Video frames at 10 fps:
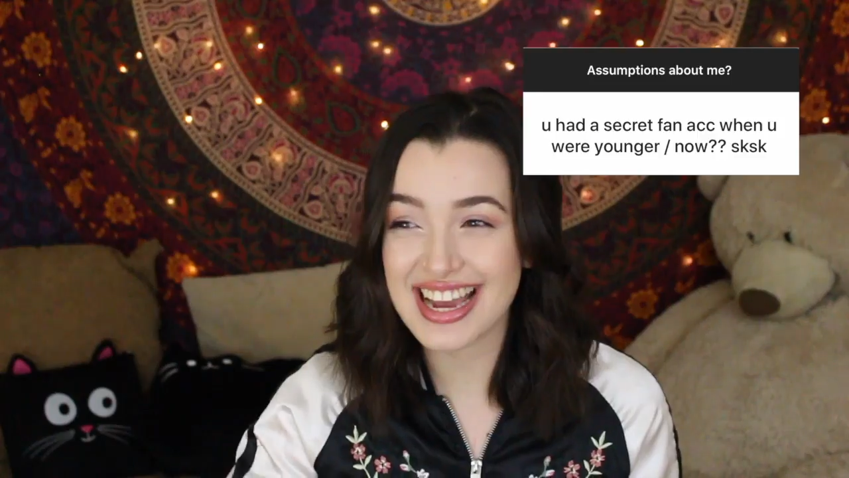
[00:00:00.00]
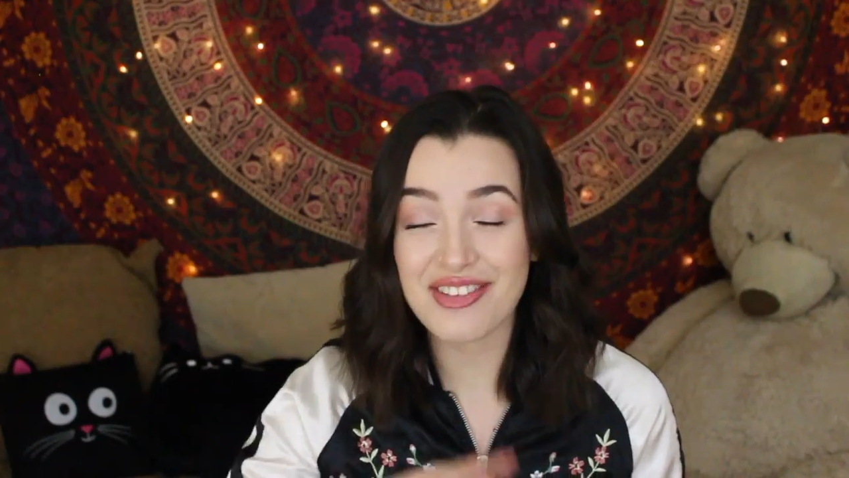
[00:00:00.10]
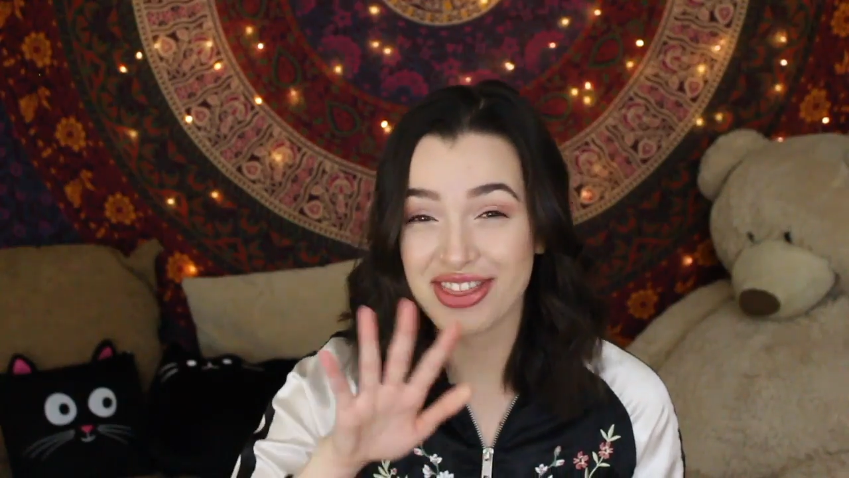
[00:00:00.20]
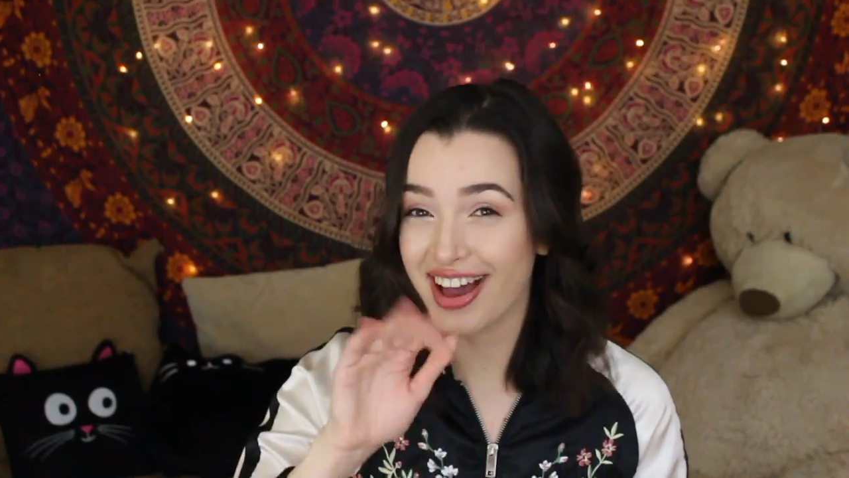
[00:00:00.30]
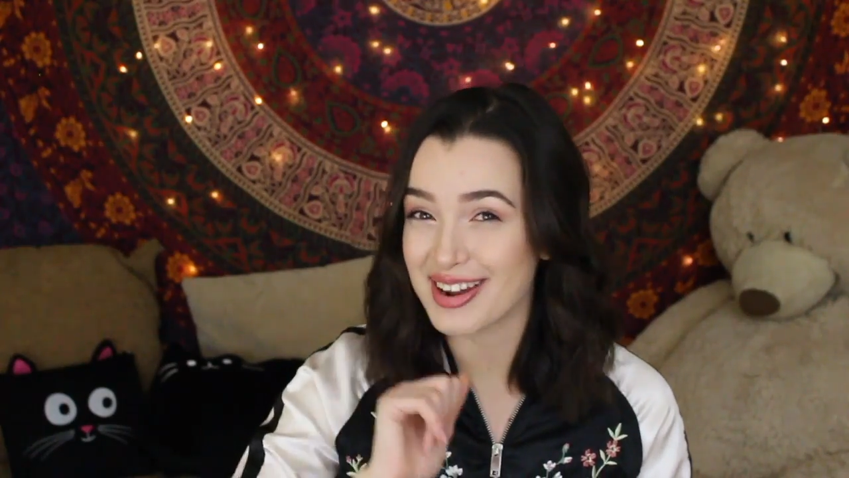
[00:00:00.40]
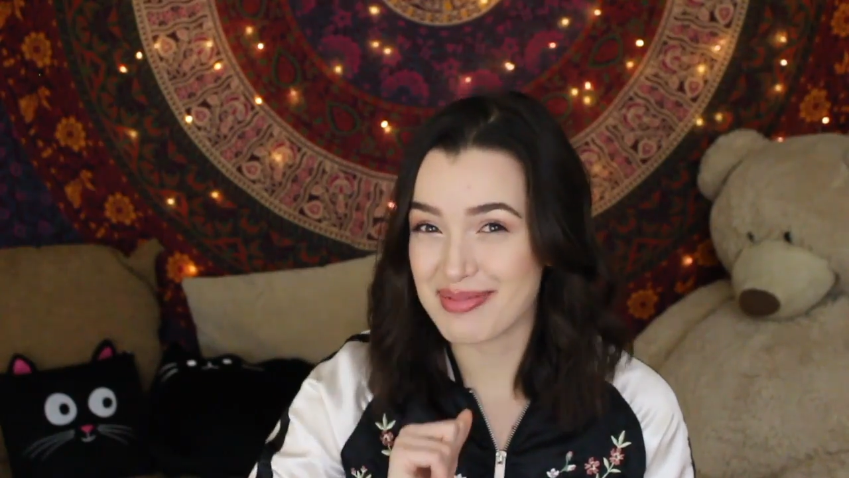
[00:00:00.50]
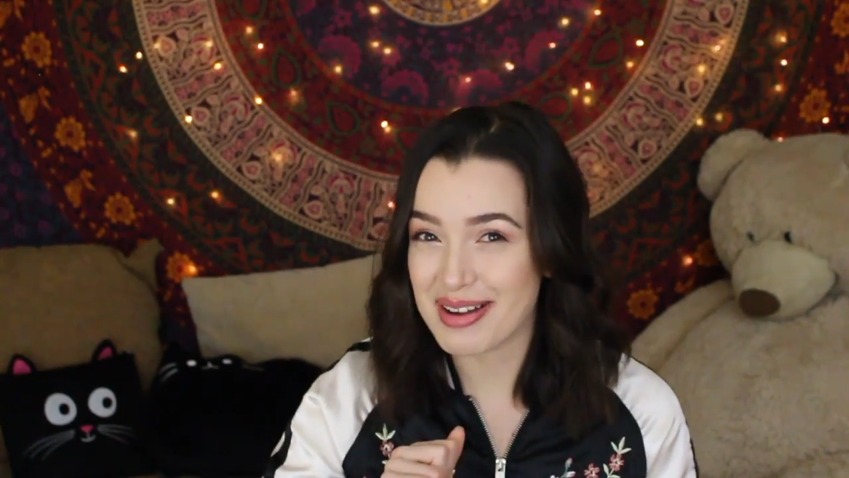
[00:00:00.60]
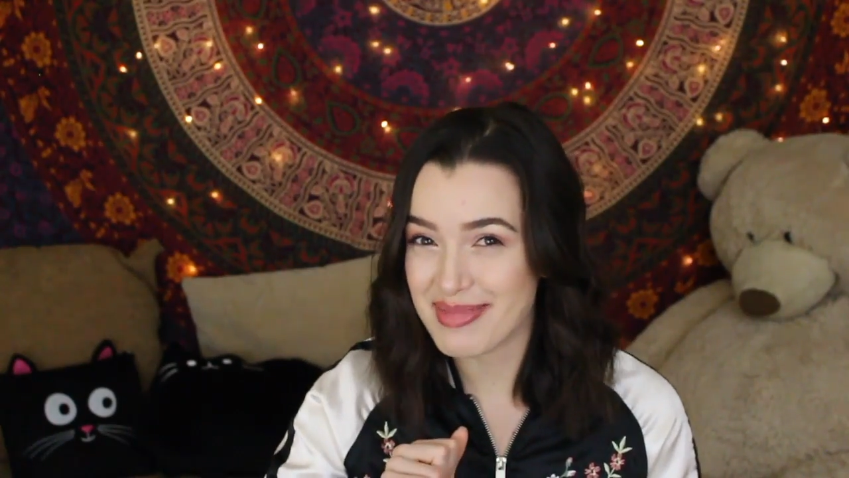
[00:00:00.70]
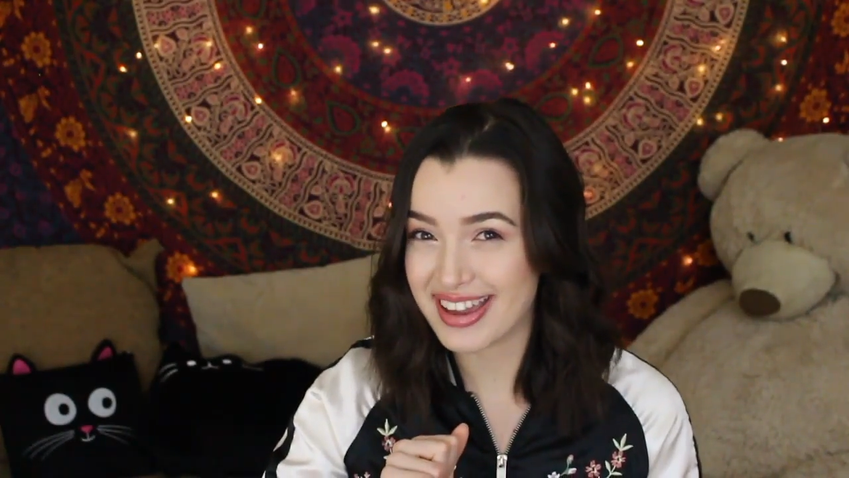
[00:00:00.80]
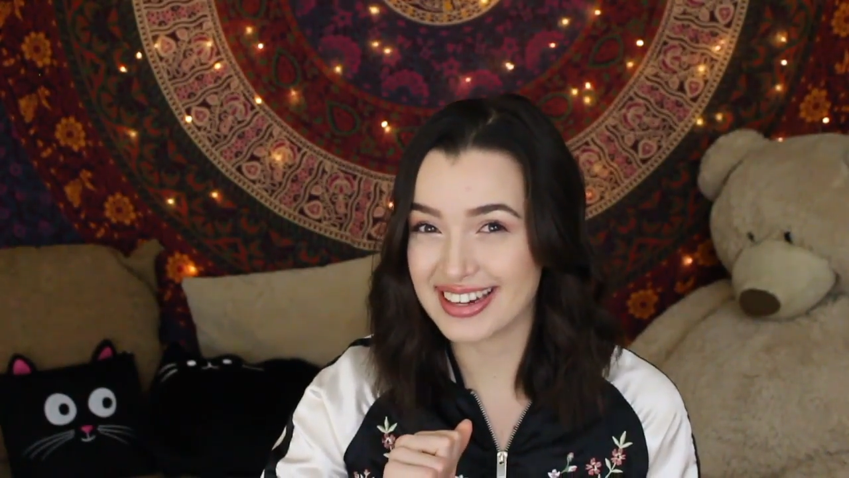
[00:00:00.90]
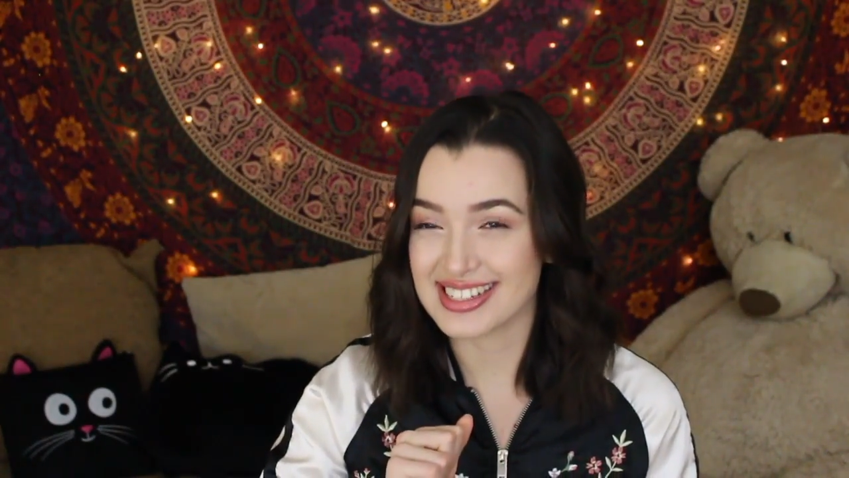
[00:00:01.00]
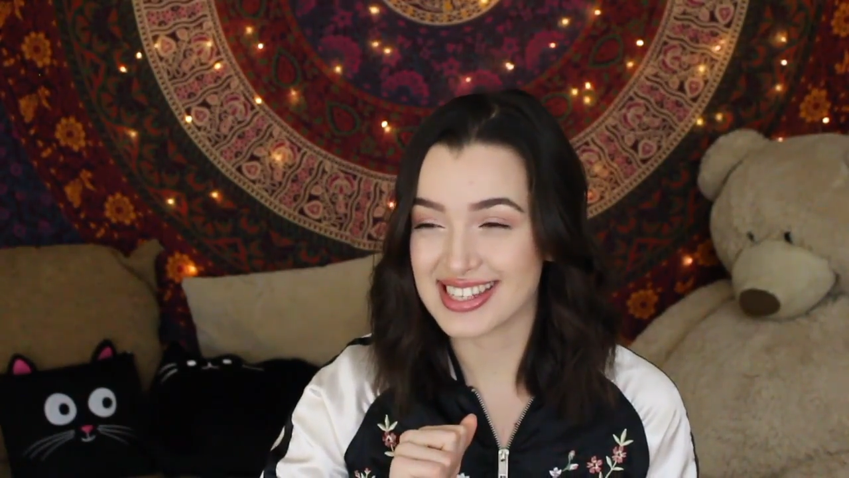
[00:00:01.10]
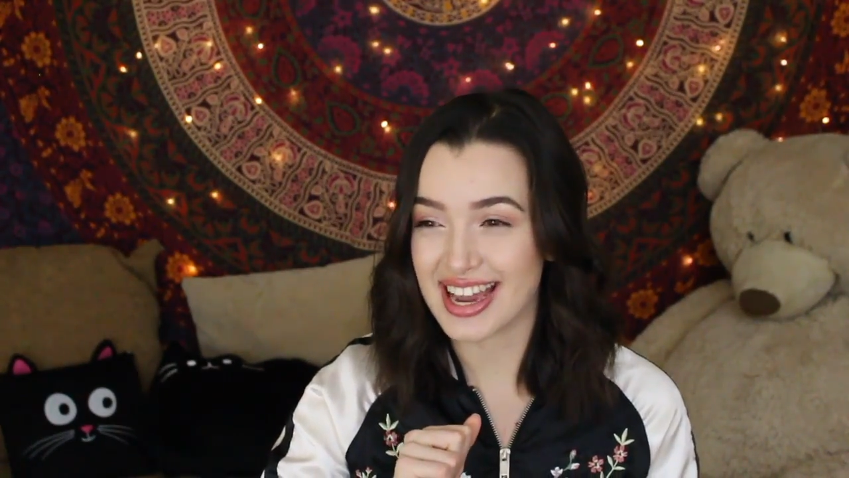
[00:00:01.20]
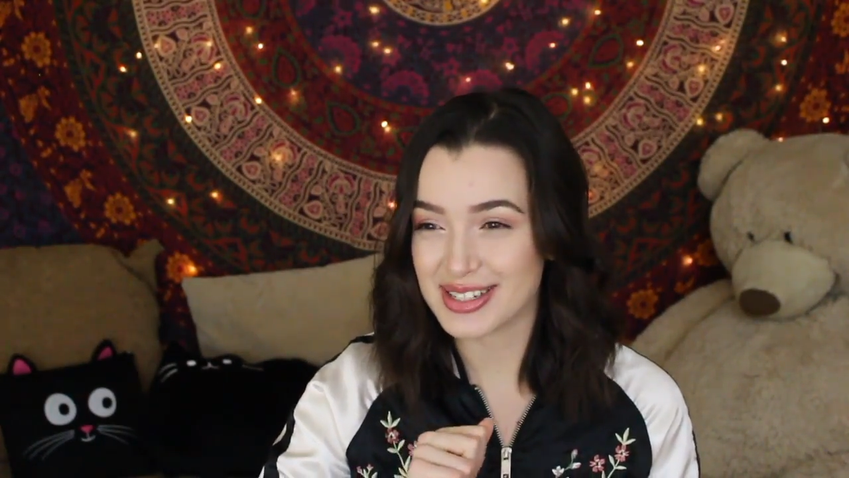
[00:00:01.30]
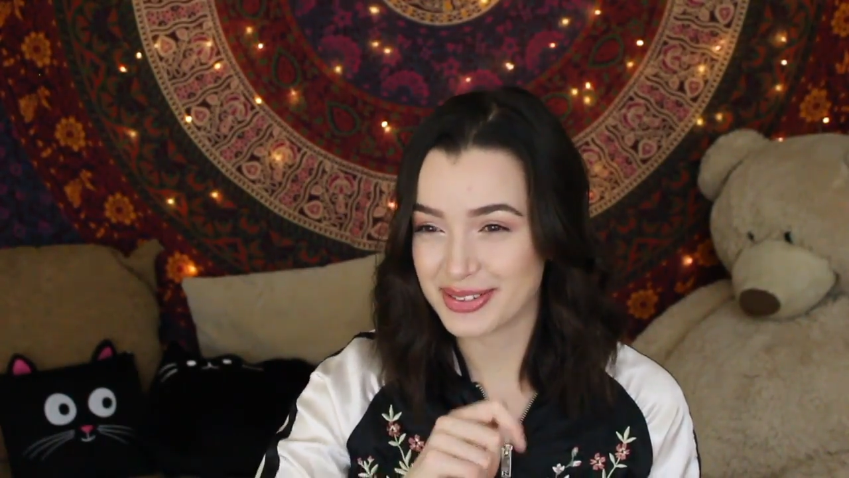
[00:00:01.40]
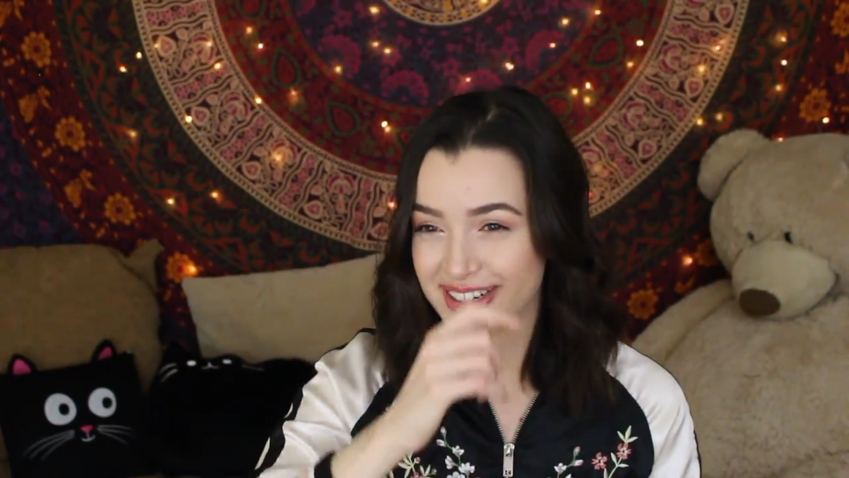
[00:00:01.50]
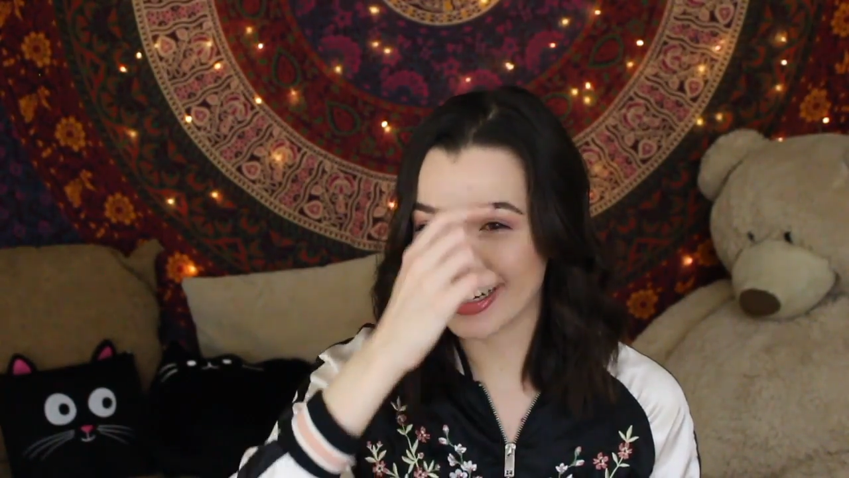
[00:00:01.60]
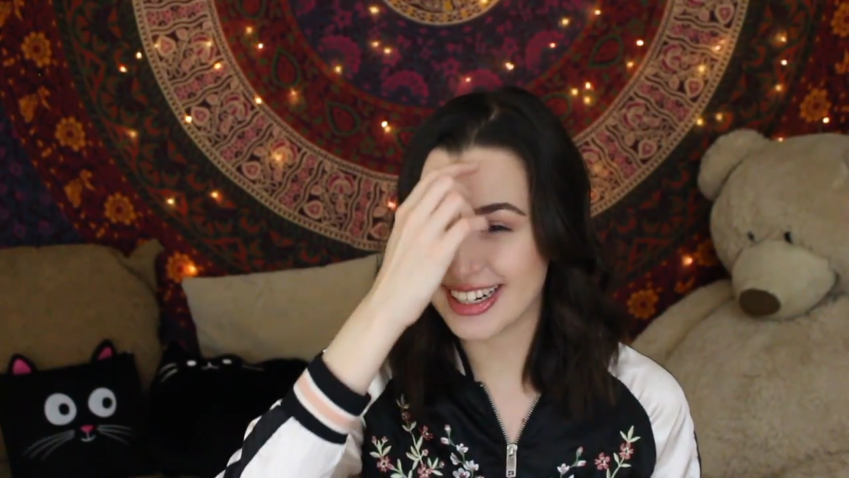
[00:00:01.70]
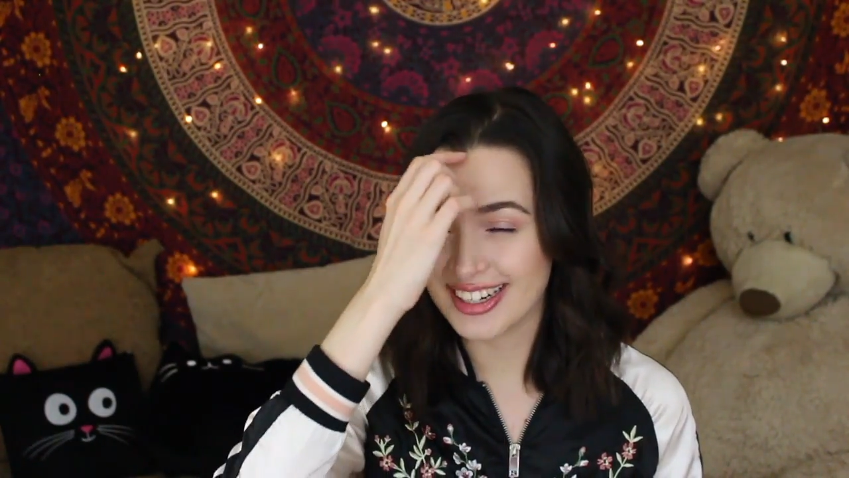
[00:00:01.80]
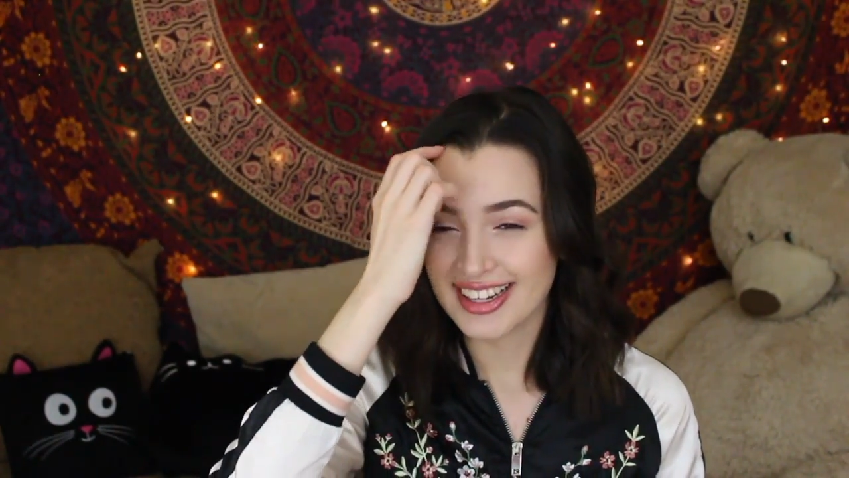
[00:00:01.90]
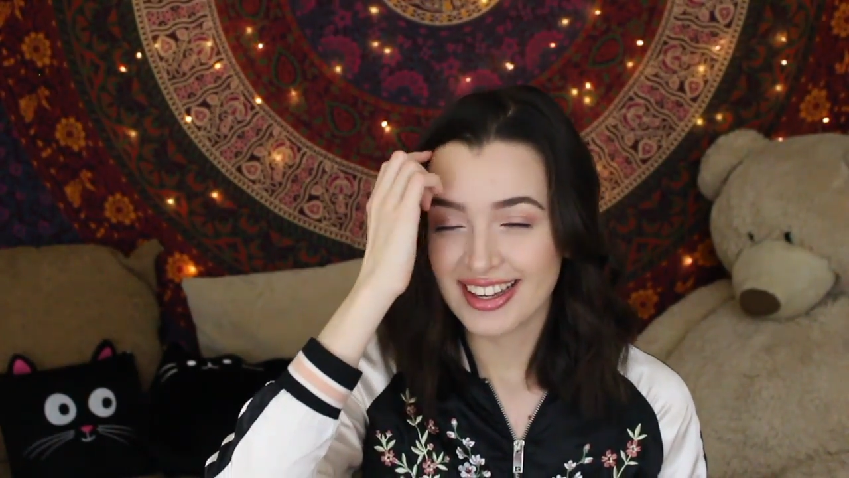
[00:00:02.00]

I've thought about making a side Twitter